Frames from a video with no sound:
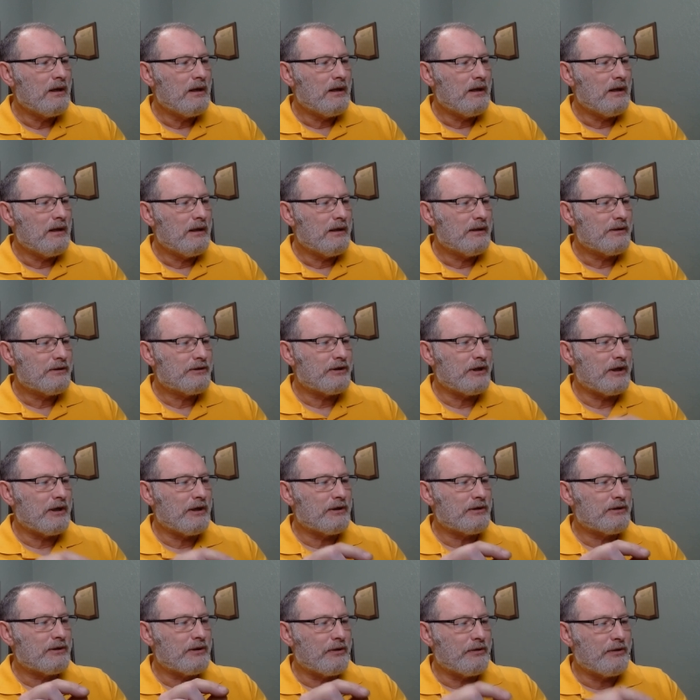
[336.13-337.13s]

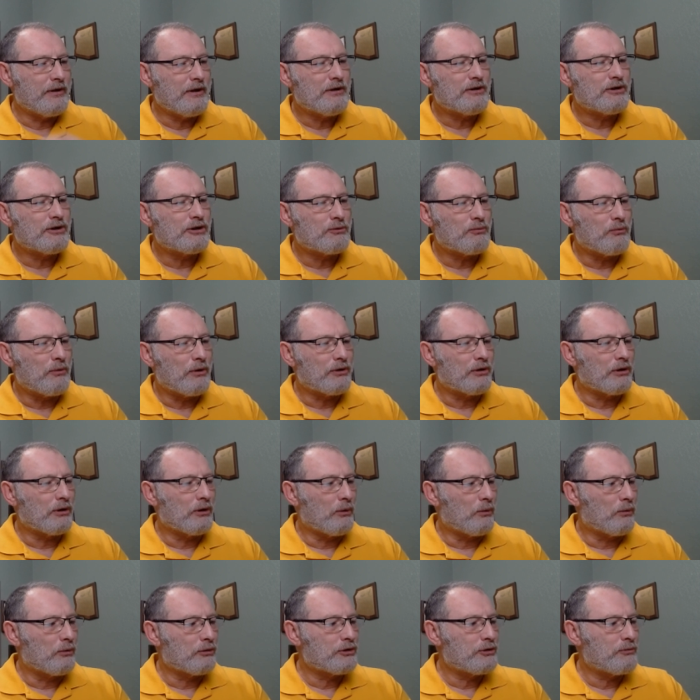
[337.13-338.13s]
says, This is what the
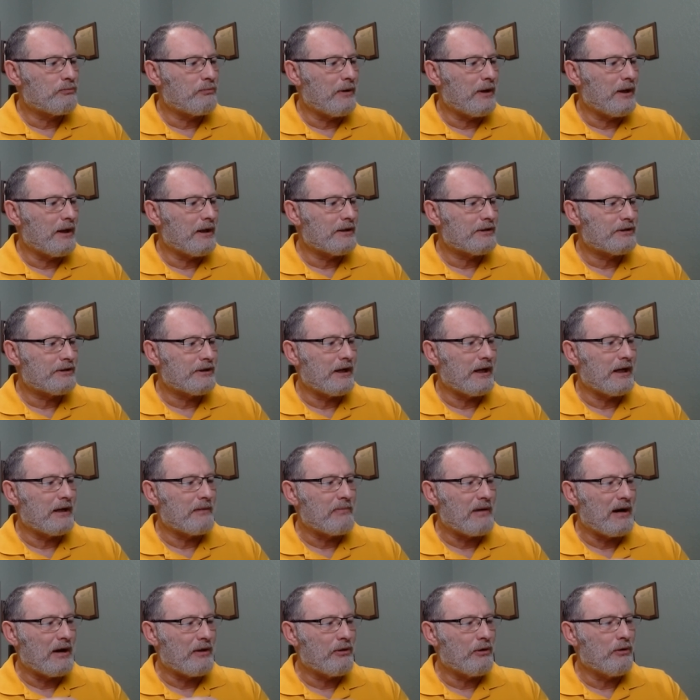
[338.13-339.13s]
Lord spake, saying,
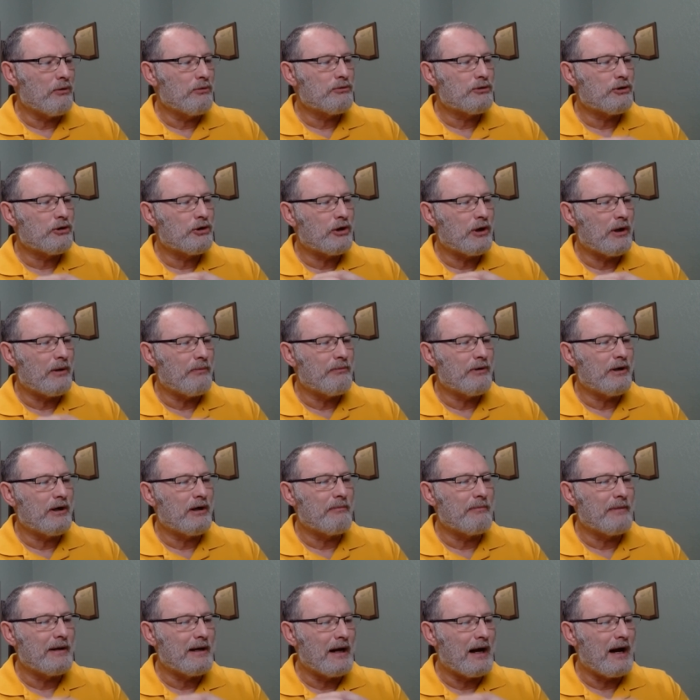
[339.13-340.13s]
By those who come near
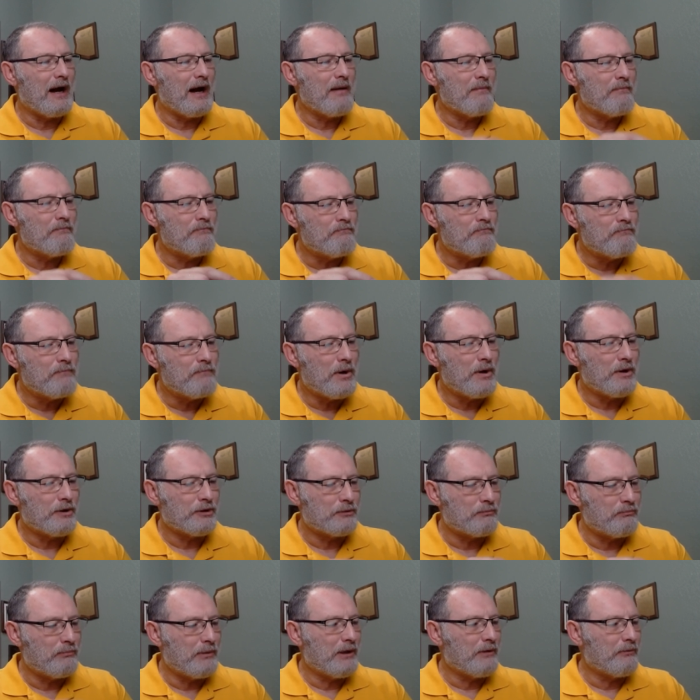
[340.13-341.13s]
me, I
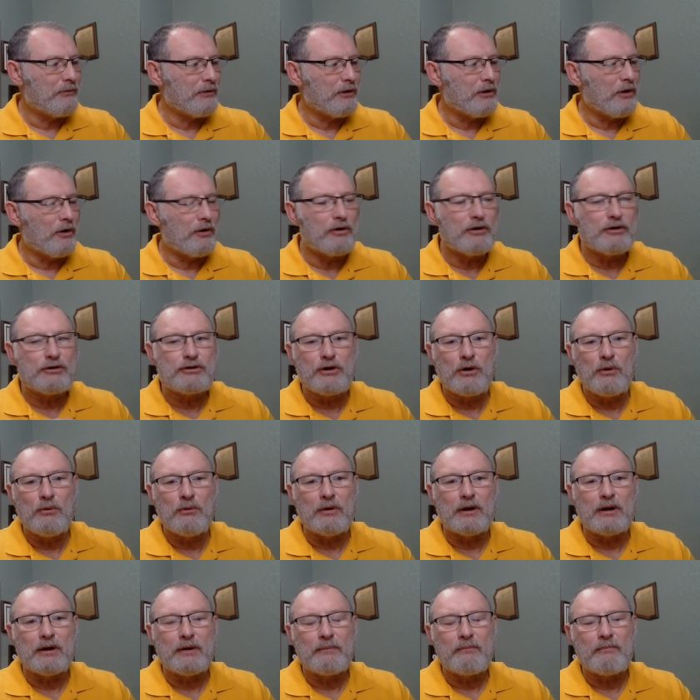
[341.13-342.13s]
must be regarded as
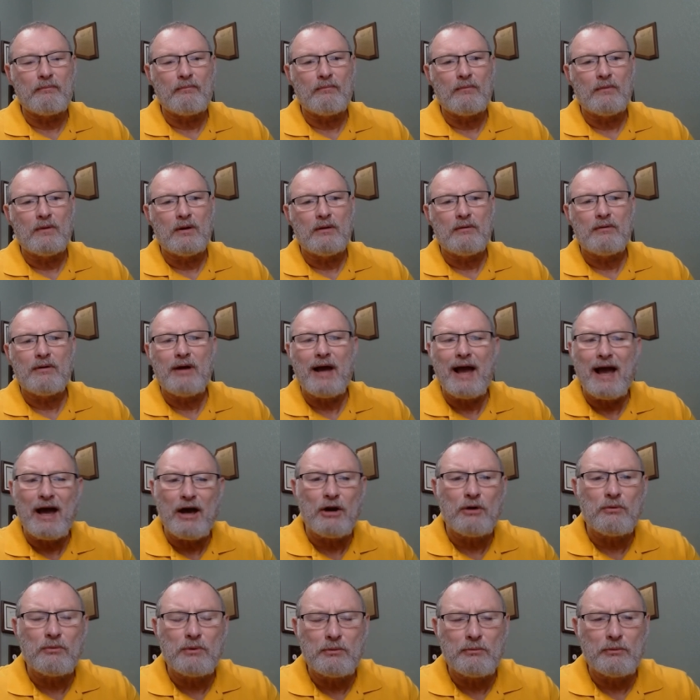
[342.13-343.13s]
holy. Now, how do
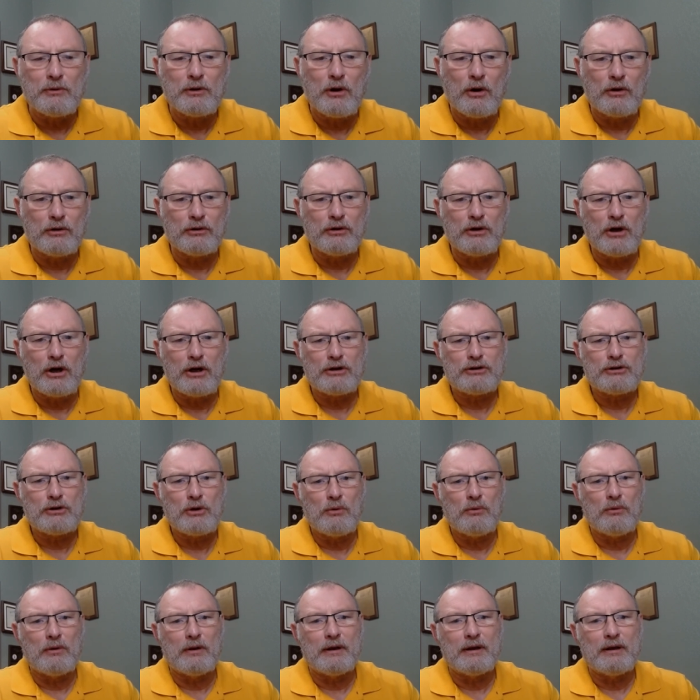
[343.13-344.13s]
we regard God as
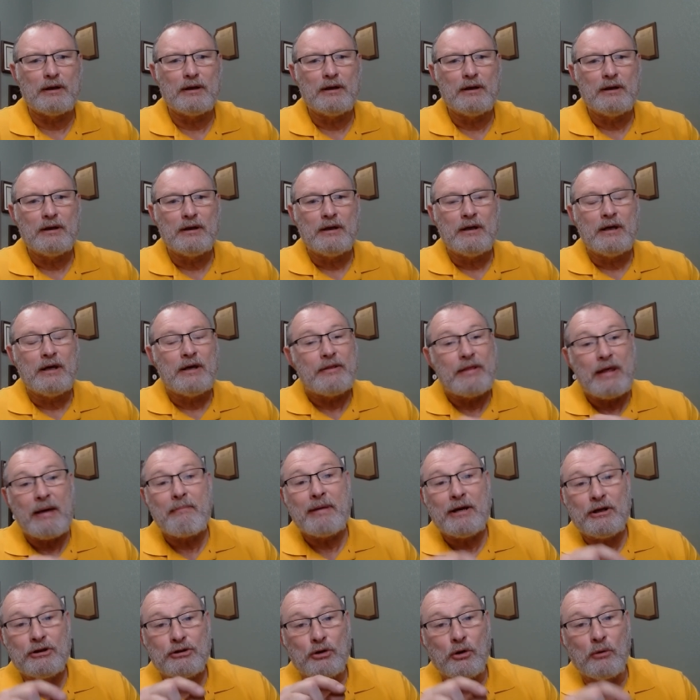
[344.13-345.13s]
holy? That
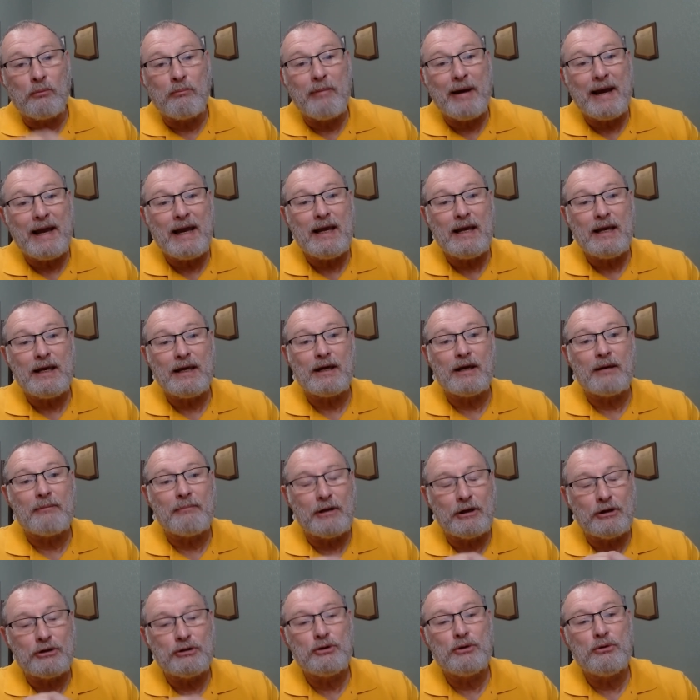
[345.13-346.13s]
means obey Him
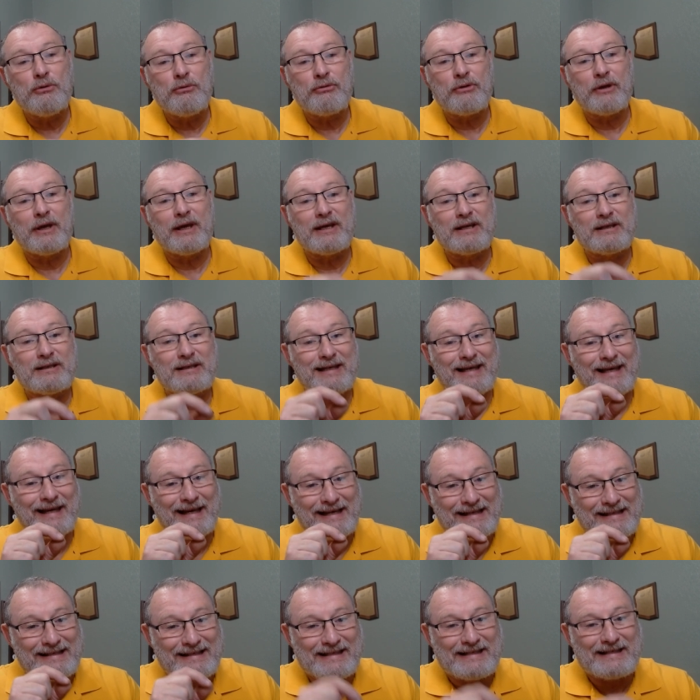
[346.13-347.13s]
and do things
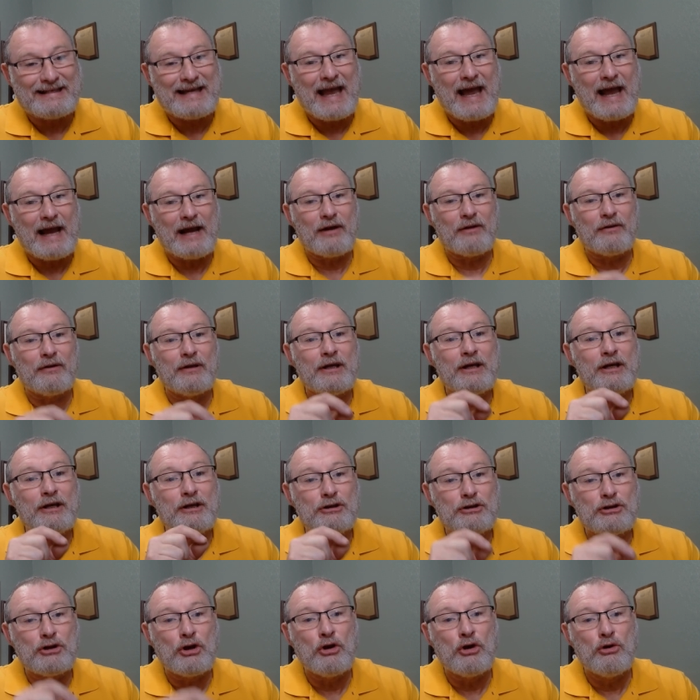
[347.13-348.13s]
exactly
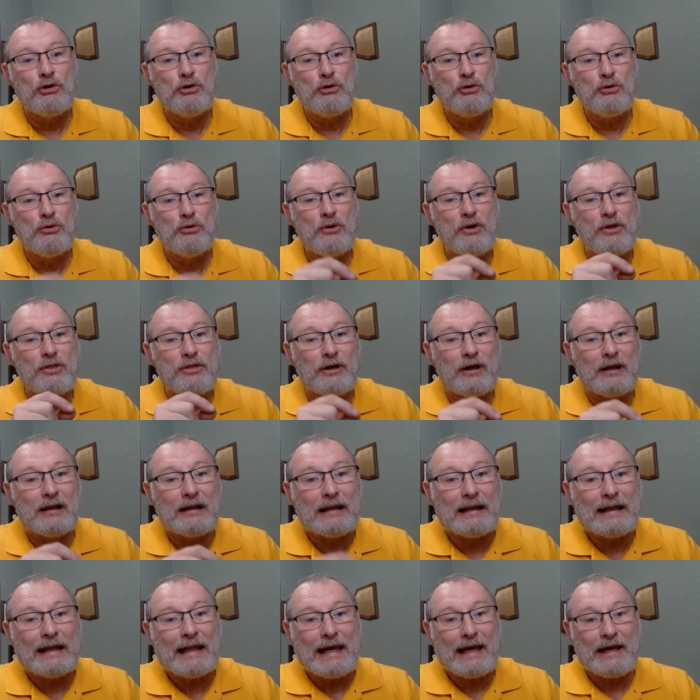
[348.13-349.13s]
to the
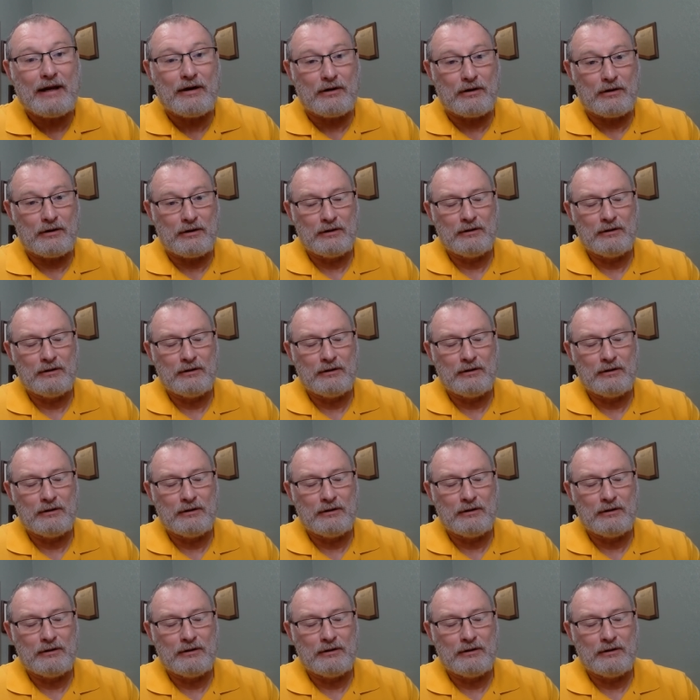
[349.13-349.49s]
letter